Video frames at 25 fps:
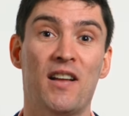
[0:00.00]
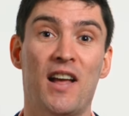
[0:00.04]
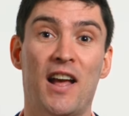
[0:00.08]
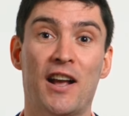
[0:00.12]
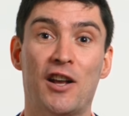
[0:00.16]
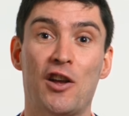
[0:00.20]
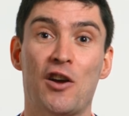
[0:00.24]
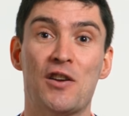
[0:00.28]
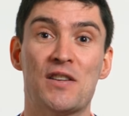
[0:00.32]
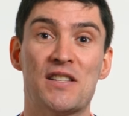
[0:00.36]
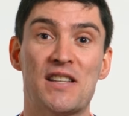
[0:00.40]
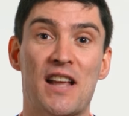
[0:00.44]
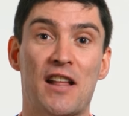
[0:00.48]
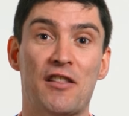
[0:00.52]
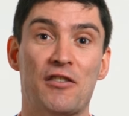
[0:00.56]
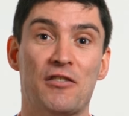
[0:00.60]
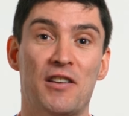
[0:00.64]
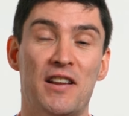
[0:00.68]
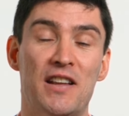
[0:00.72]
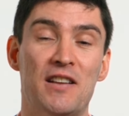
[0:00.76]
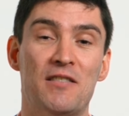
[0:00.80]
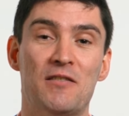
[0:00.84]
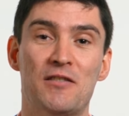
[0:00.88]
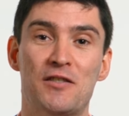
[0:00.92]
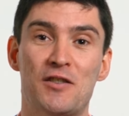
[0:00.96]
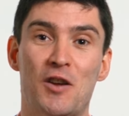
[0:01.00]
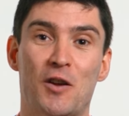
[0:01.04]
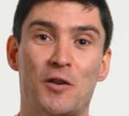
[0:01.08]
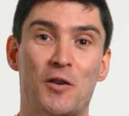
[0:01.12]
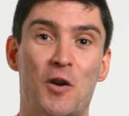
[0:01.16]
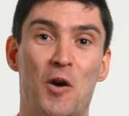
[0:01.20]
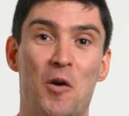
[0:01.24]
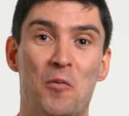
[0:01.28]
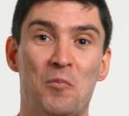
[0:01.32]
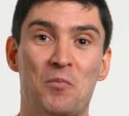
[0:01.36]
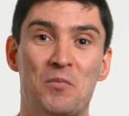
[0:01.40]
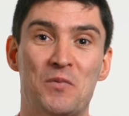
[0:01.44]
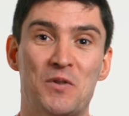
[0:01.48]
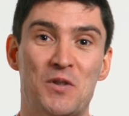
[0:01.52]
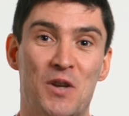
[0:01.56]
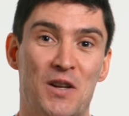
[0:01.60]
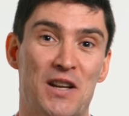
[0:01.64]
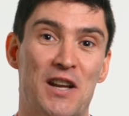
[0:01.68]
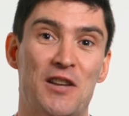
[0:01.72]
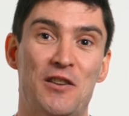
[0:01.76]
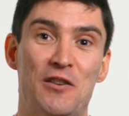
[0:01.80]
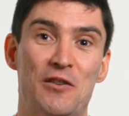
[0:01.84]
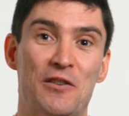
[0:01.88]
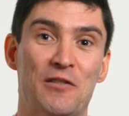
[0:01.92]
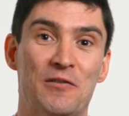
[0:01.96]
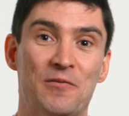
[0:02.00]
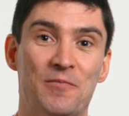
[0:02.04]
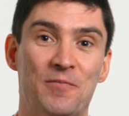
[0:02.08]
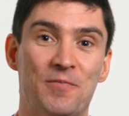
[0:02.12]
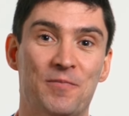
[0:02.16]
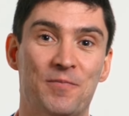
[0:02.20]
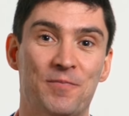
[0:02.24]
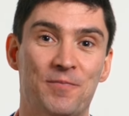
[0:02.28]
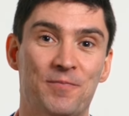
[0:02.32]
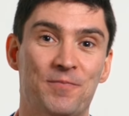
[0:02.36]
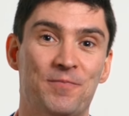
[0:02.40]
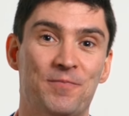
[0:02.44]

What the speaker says: at gosalary.com.au.